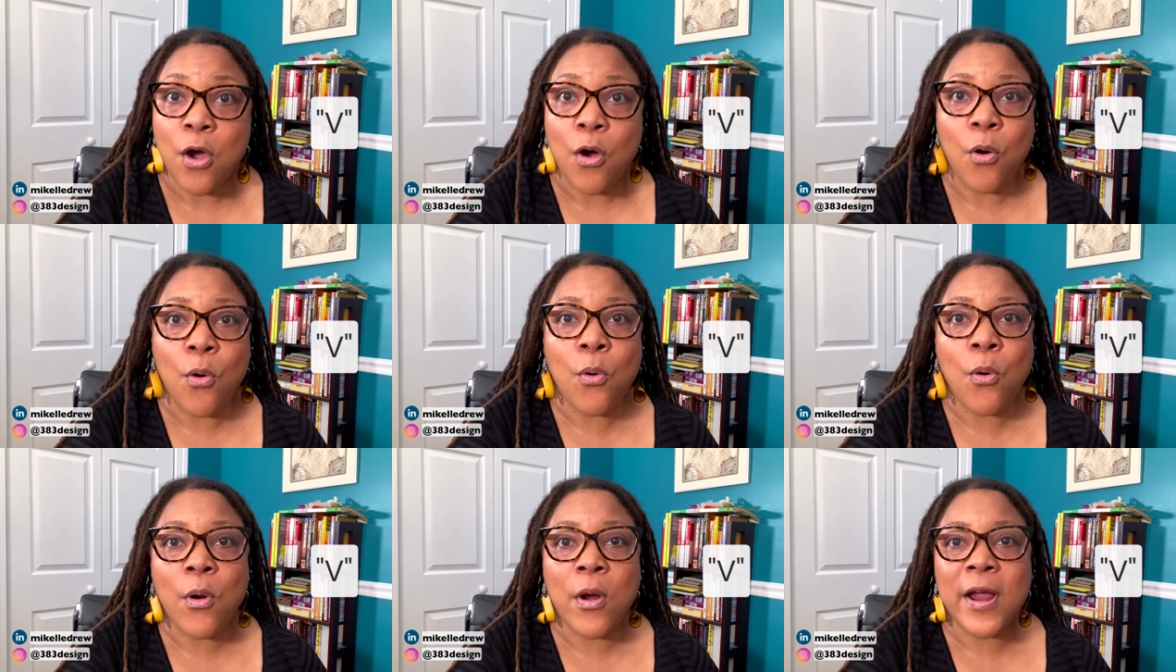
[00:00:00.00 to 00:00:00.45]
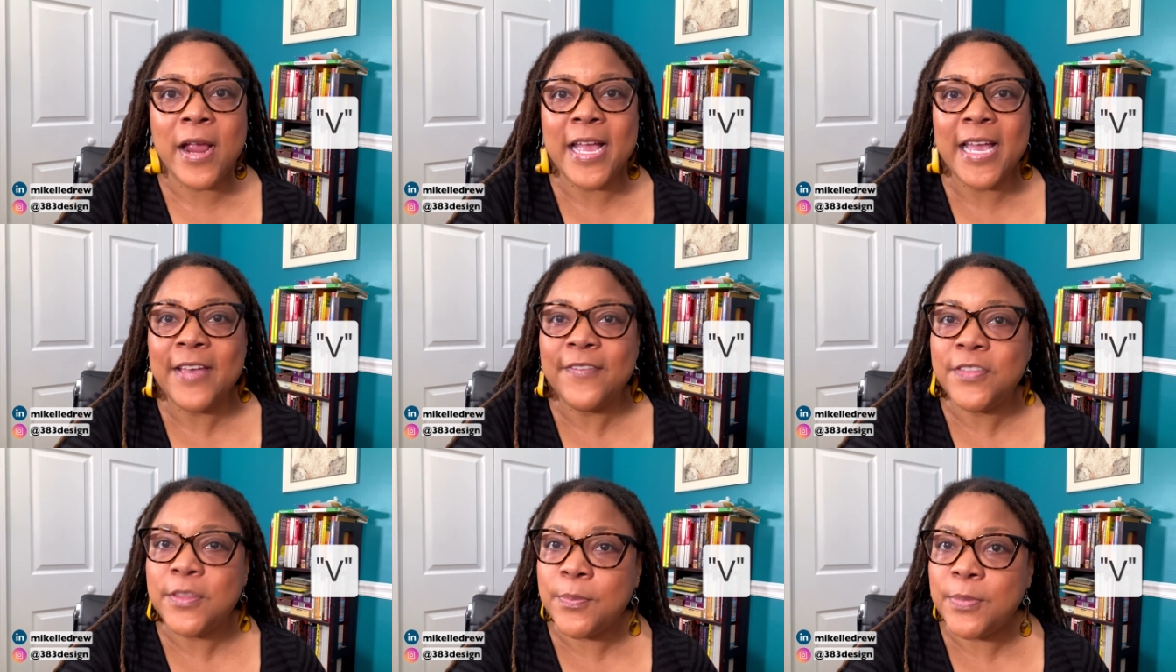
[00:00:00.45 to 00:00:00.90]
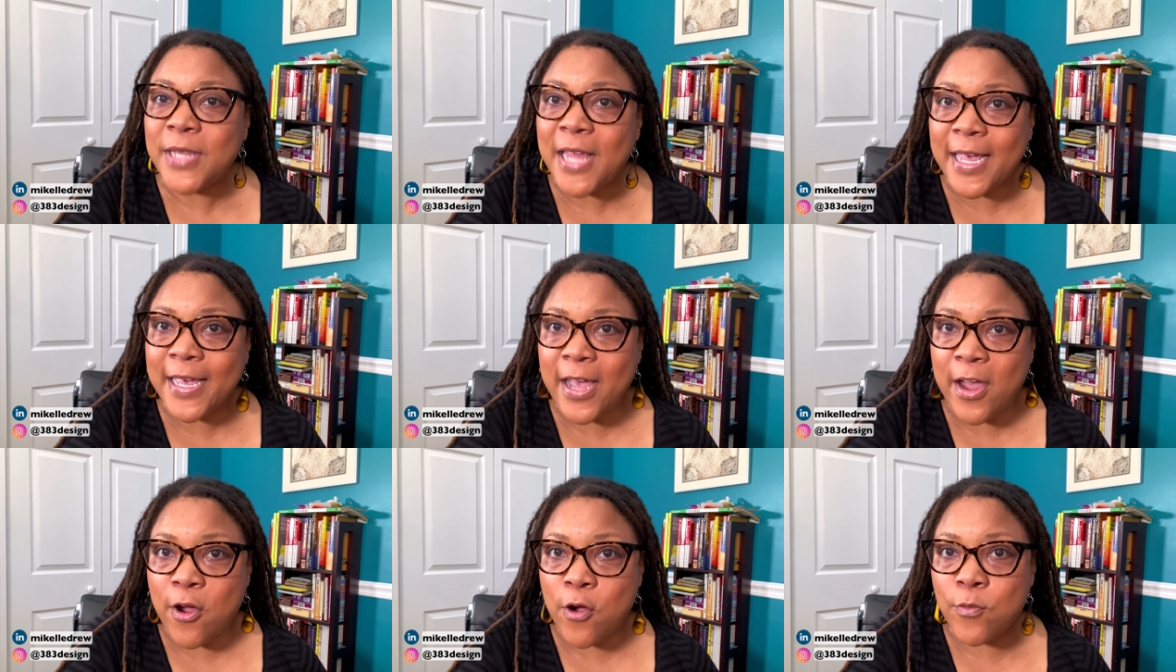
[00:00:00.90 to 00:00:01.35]
or if the
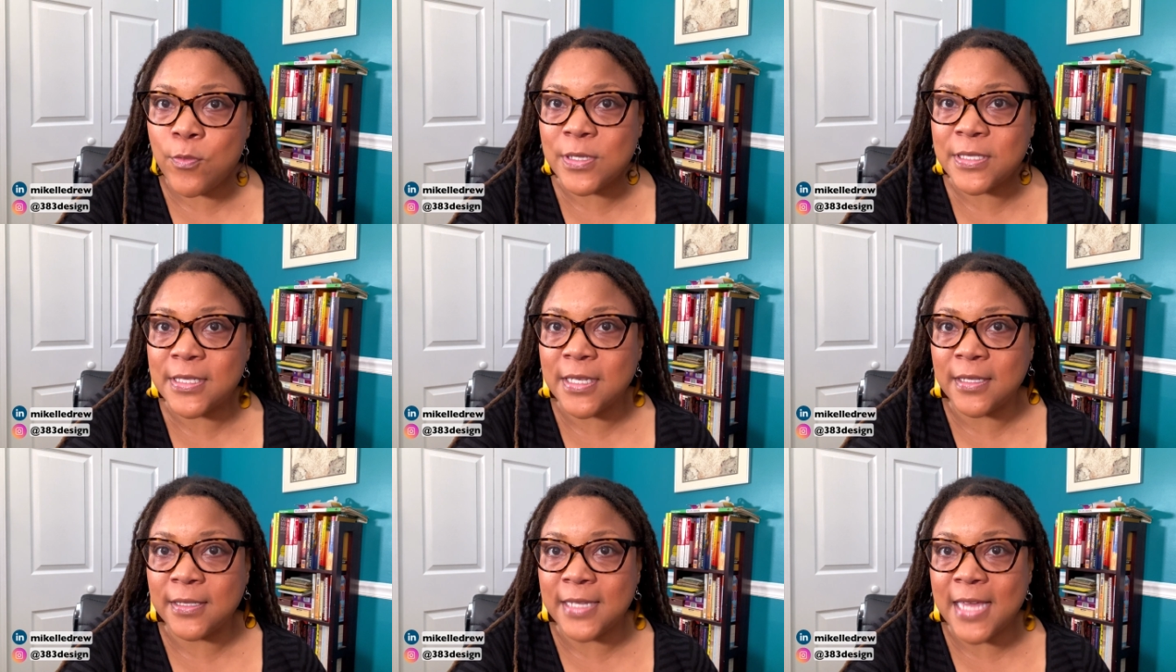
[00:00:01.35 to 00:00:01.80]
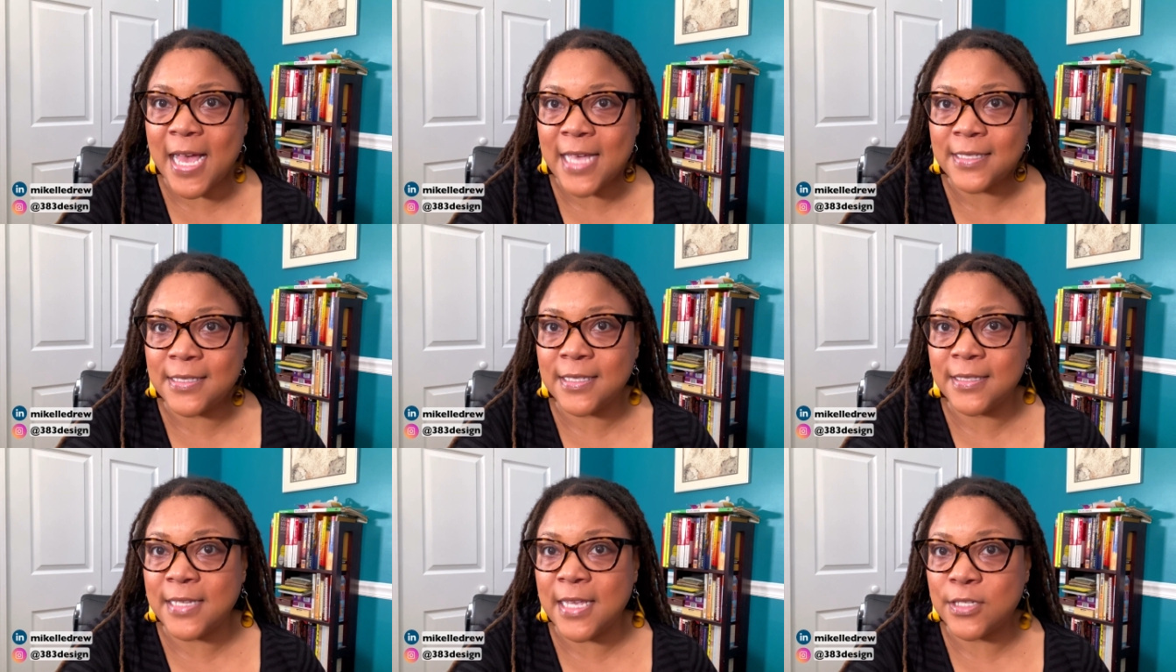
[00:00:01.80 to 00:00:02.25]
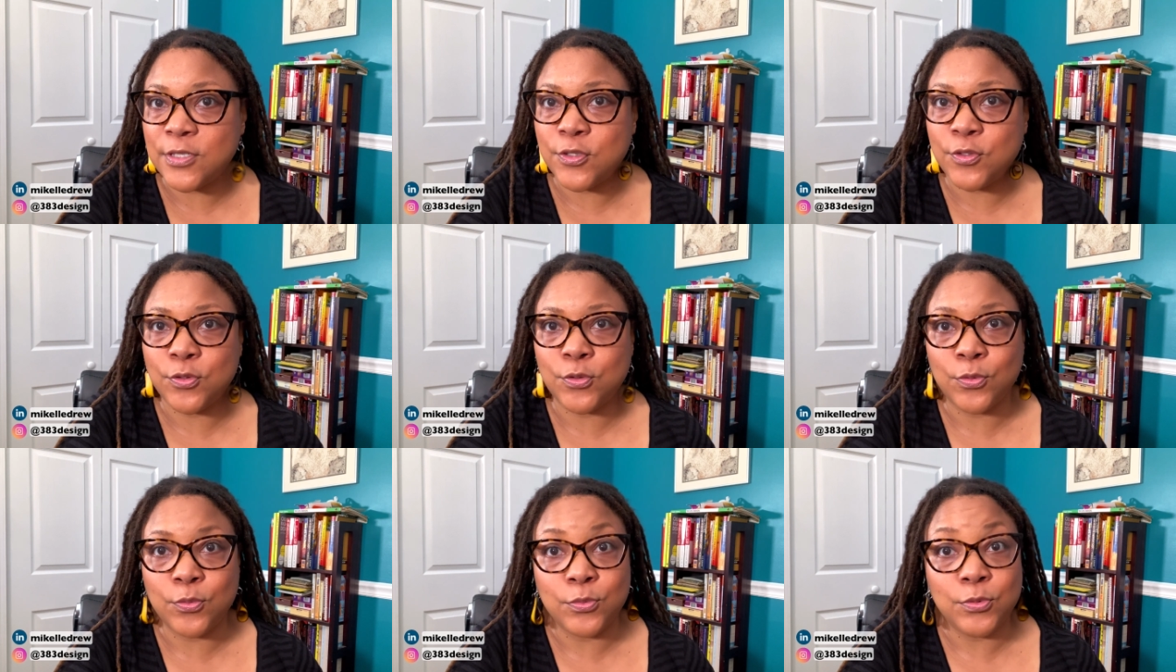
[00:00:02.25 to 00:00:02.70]
black arrow was the last
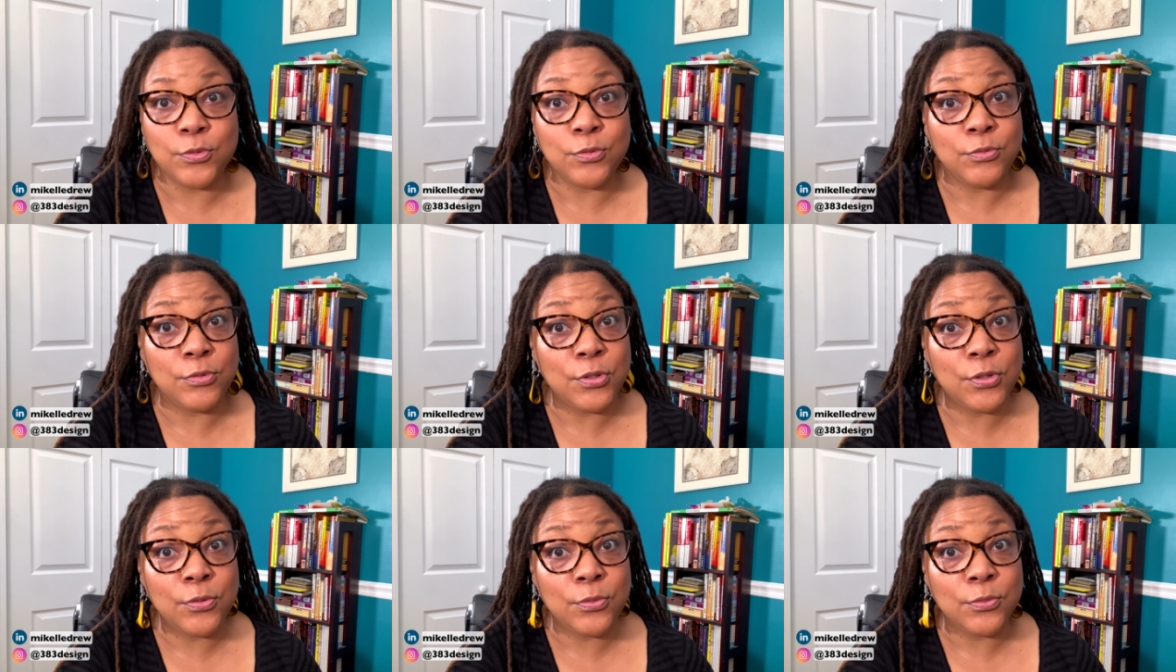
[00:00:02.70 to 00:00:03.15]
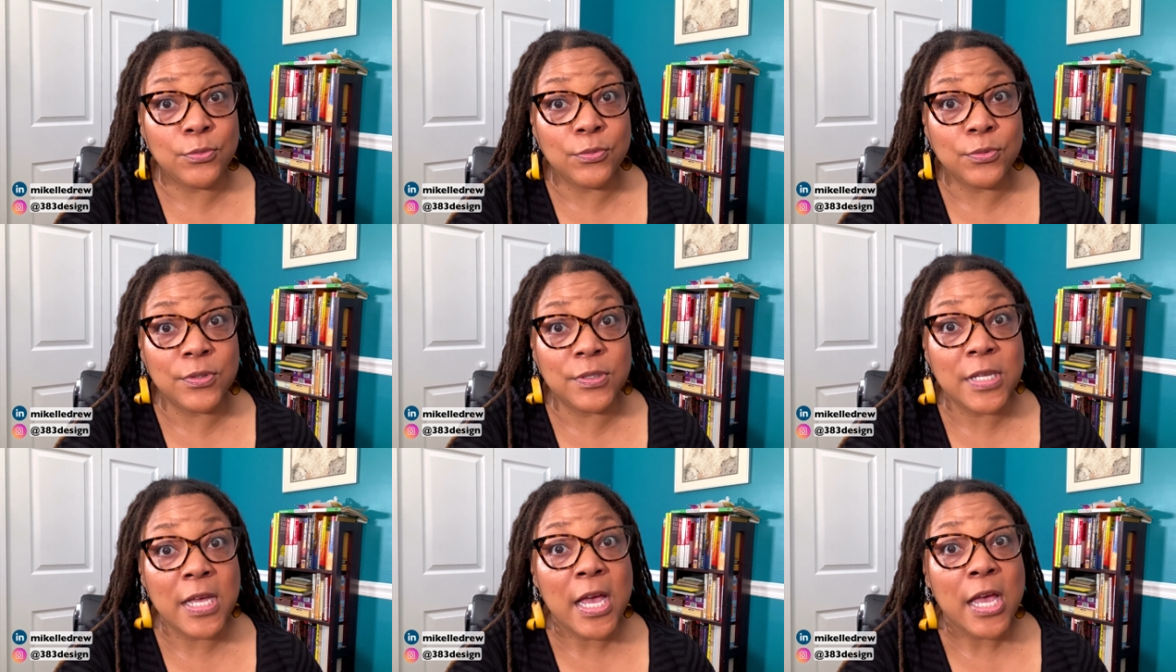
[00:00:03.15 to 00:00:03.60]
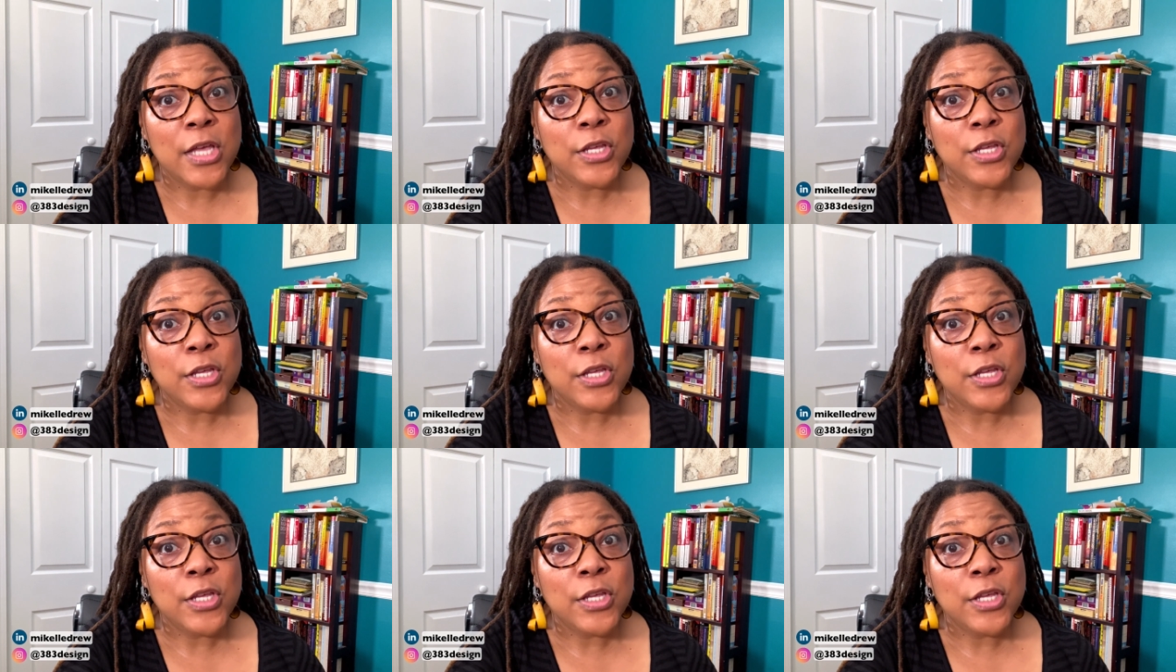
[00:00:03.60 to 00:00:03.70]
selection tool you used,